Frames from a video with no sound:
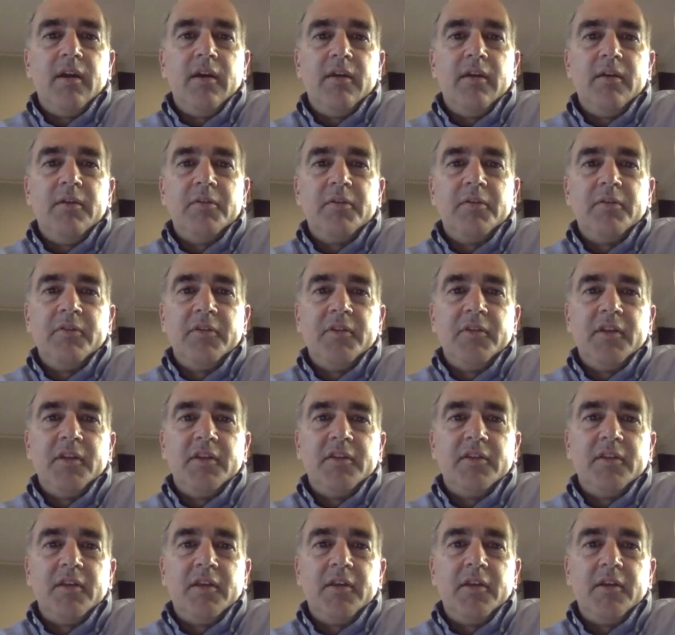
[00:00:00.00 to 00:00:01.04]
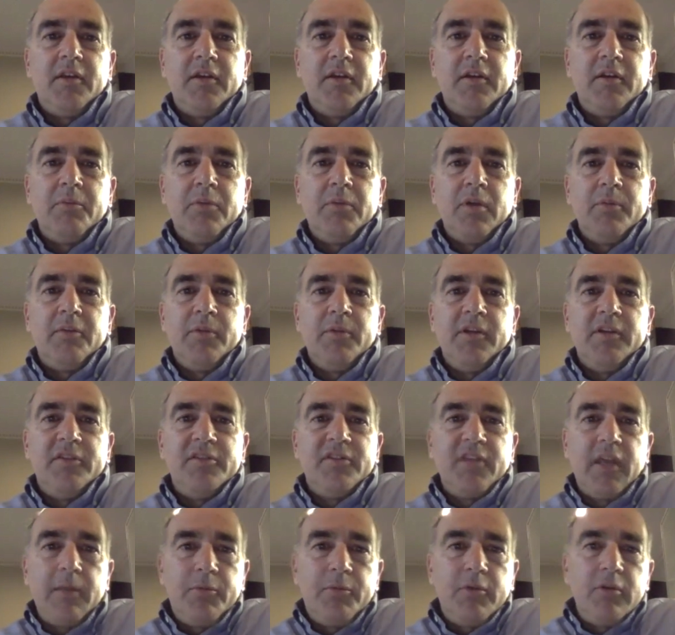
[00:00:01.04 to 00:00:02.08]
something that's a permanent
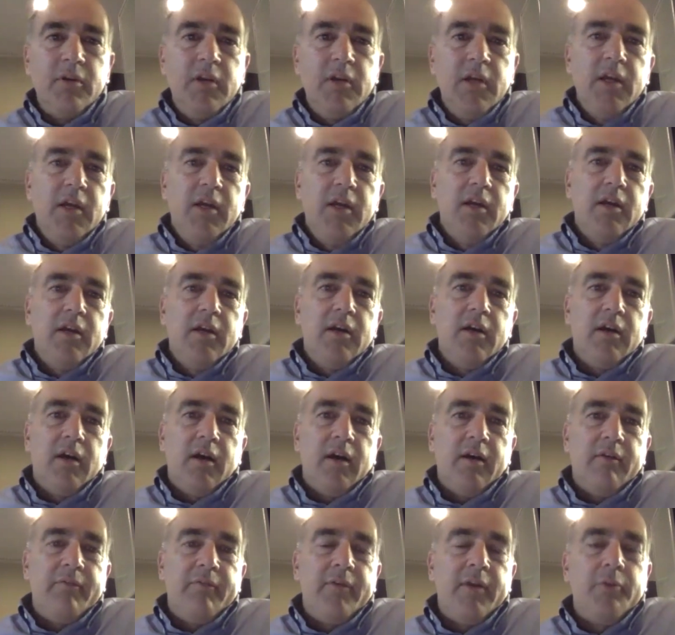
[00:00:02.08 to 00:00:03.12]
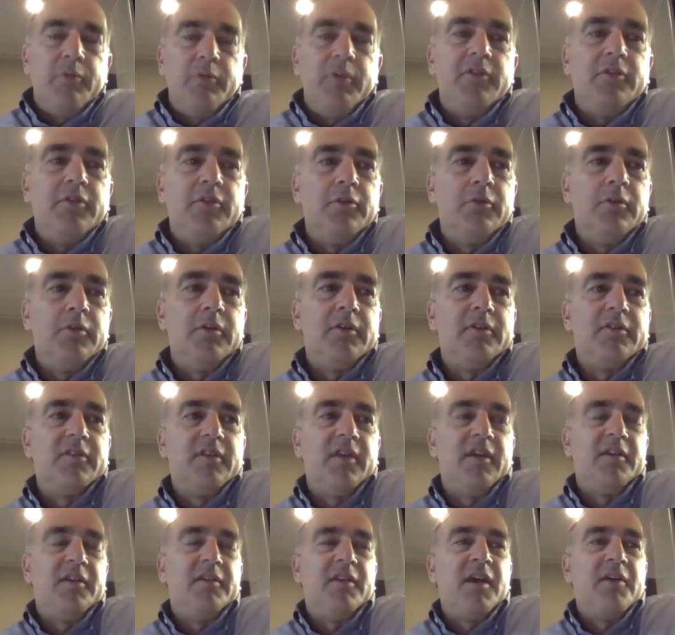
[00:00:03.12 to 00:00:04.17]
staple that we do. I'd
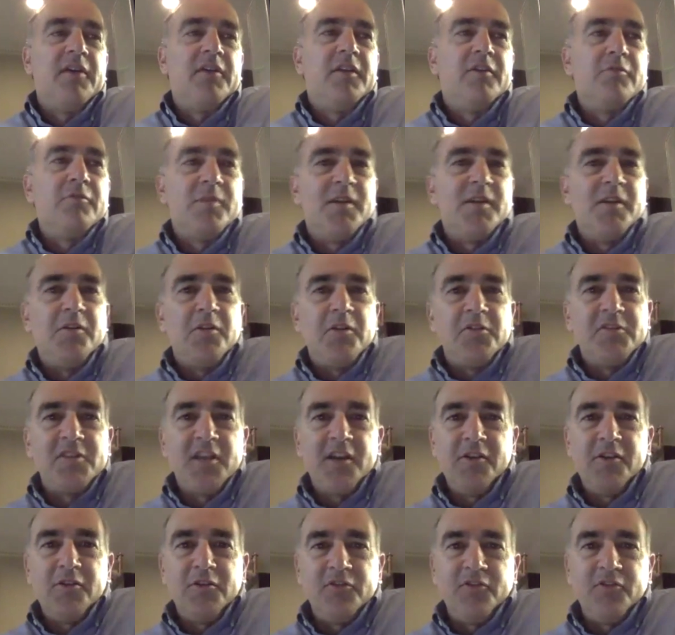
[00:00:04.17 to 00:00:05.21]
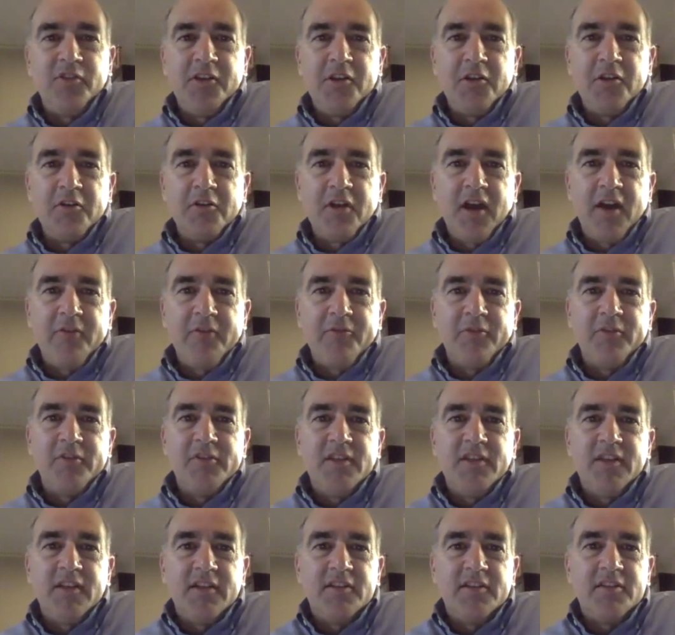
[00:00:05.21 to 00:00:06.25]
say now that everybody knows how to use video
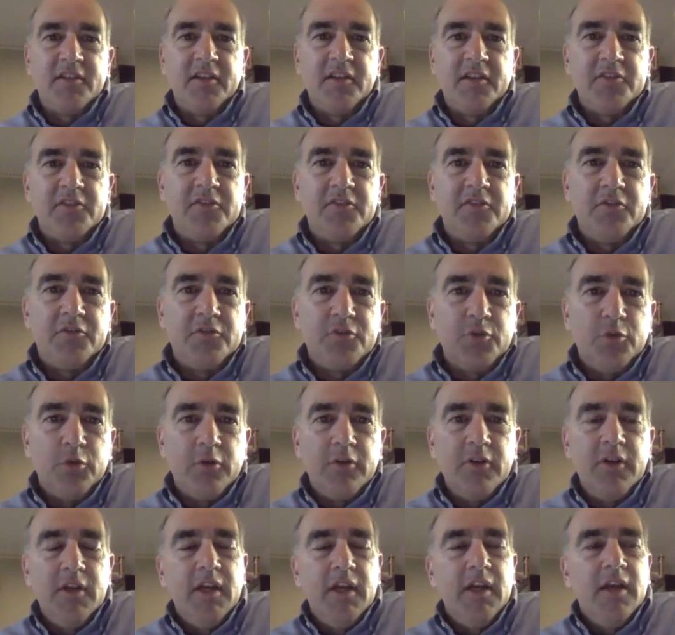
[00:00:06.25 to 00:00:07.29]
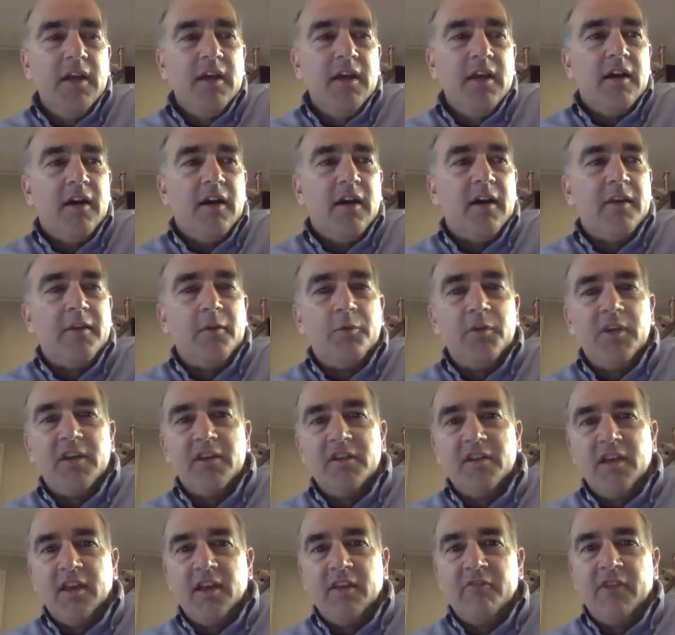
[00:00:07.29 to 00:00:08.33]
conferencing, it's a nice new tool that we can
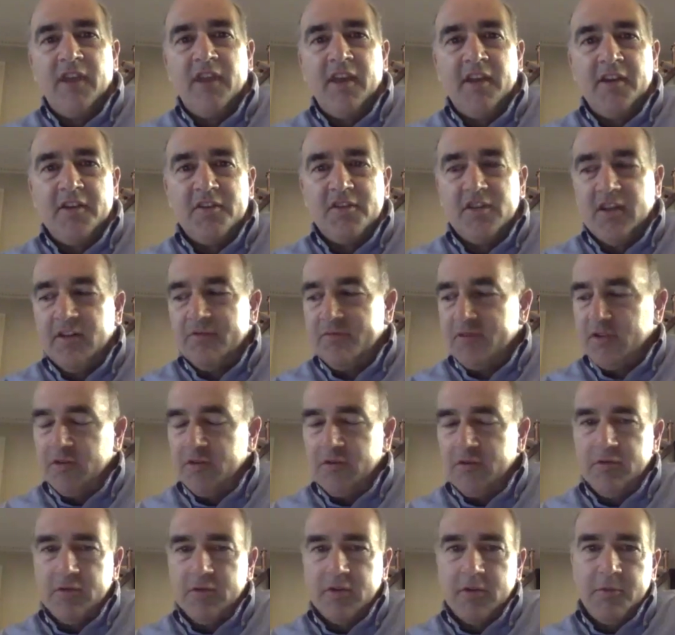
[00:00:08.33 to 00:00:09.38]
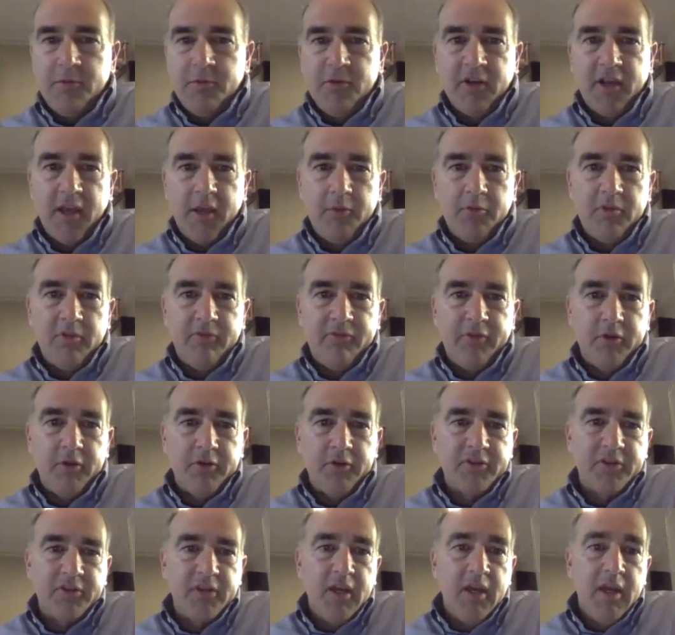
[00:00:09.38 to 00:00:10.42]
take advantage of to communicate with
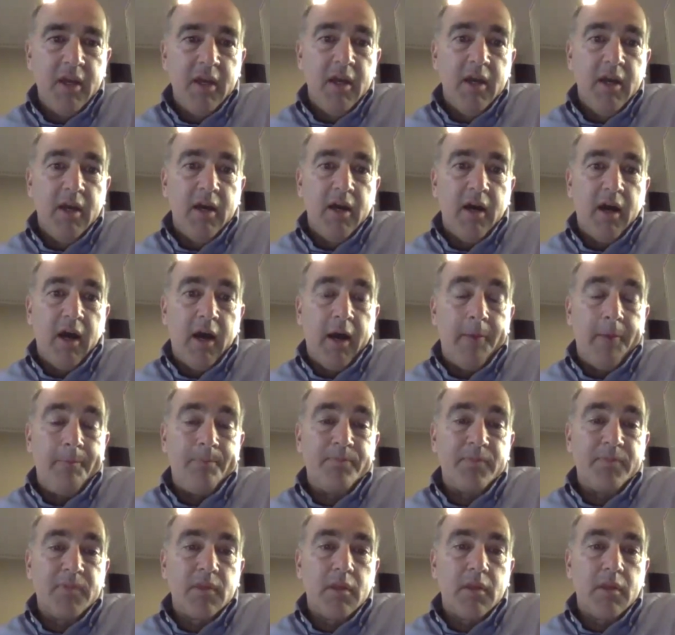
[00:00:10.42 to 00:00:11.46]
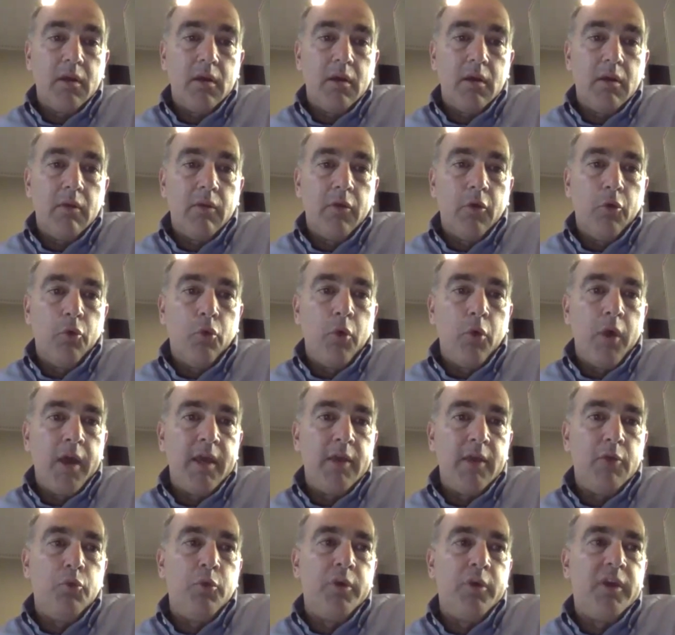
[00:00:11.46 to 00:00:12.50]
folks. The
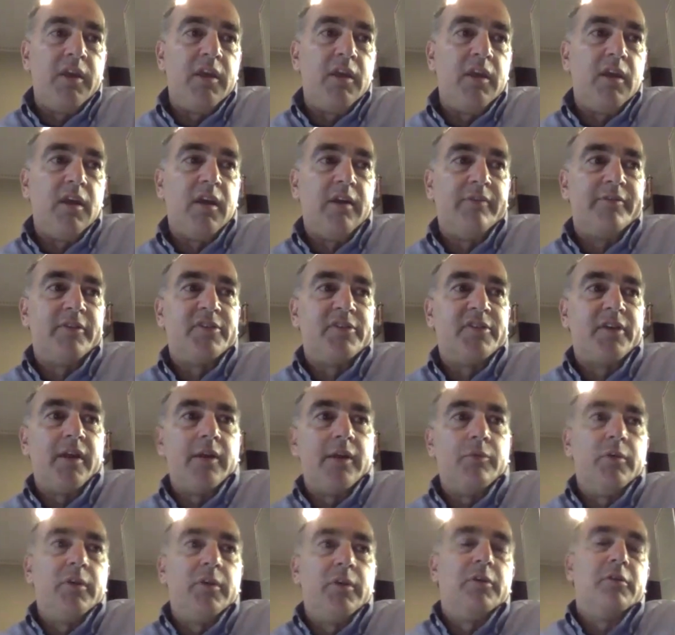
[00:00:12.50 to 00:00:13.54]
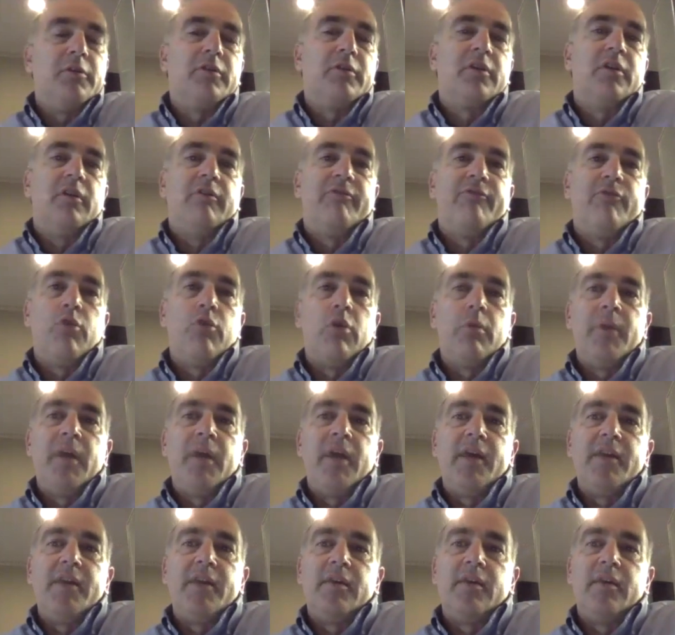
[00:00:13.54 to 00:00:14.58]
way we have decided we are going to
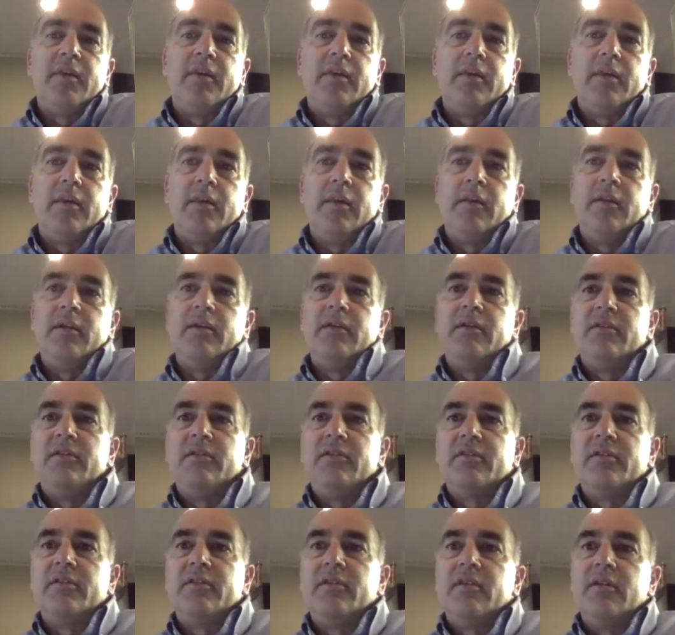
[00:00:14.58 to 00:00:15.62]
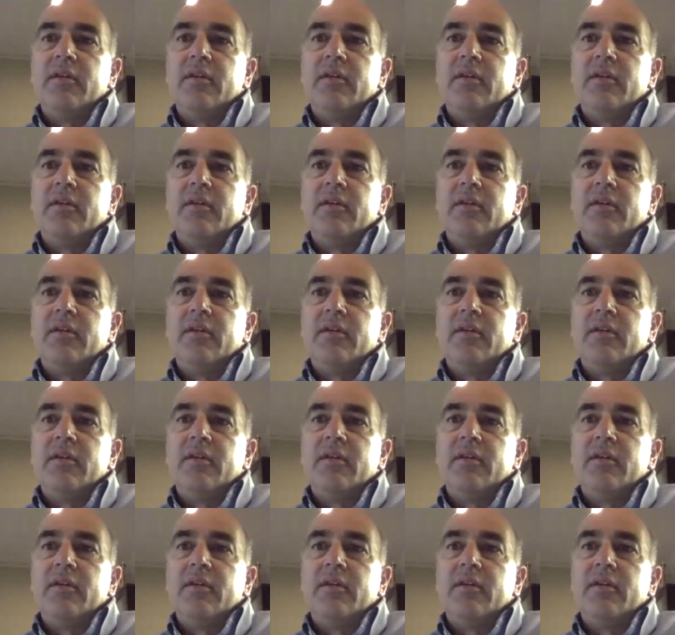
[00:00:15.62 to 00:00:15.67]
format is